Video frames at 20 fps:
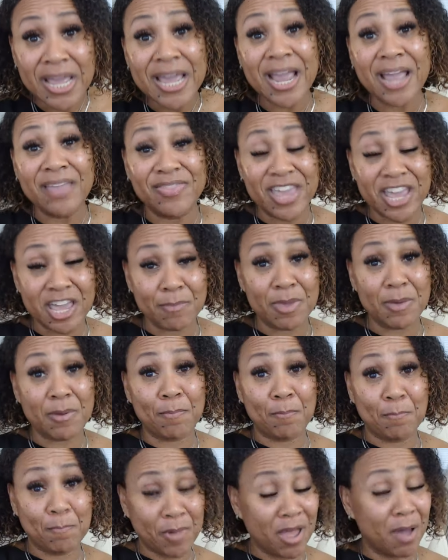and they can
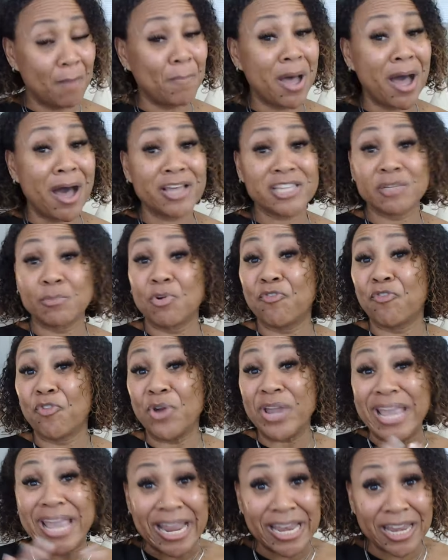be become possible
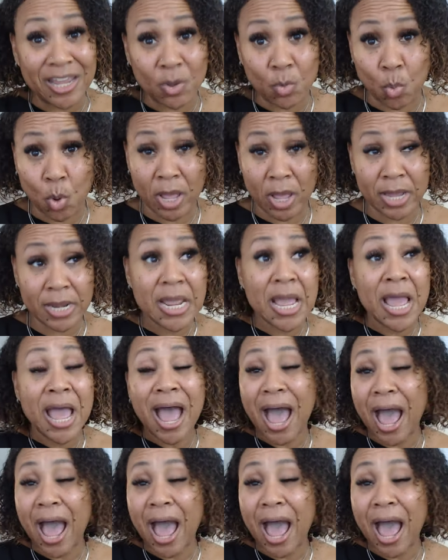for anyone.